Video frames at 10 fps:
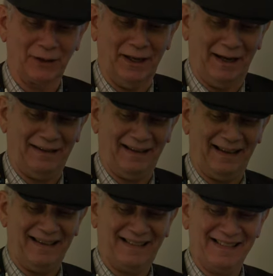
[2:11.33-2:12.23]
I
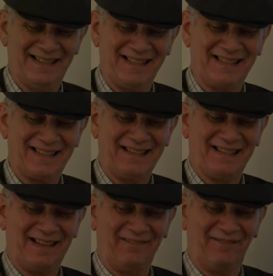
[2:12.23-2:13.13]
think
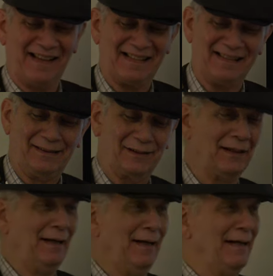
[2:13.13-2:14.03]
consistency of message
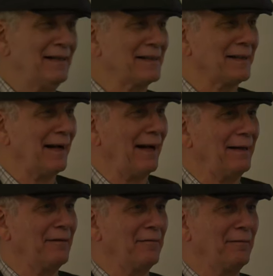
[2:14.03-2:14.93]
is kind
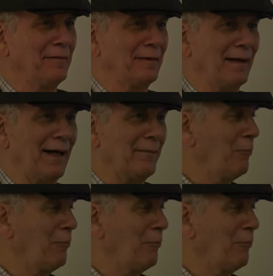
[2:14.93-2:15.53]
of an